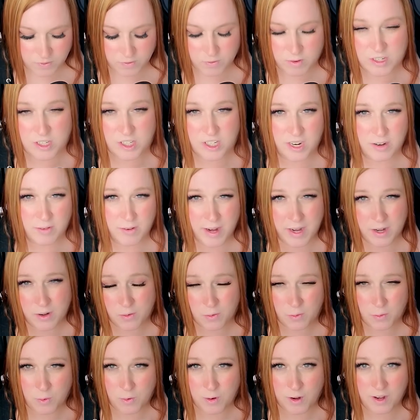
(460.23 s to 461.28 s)
Regenerate
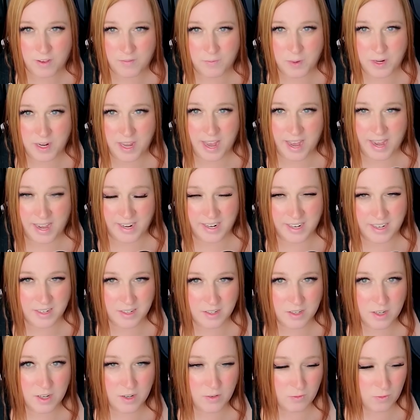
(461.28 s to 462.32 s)
and Ward have been
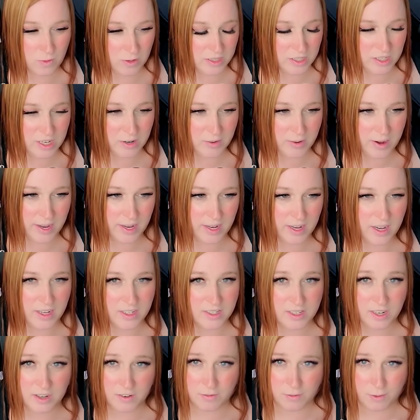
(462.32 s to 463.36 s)
added, Regenerate
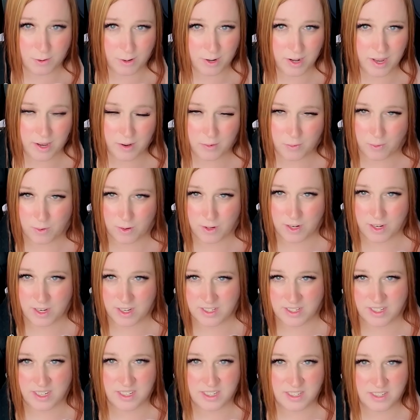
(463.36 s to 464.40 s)
costing 40 and Ward
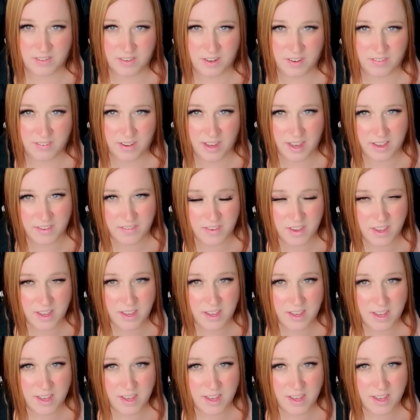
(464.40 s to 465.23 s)
costing 75,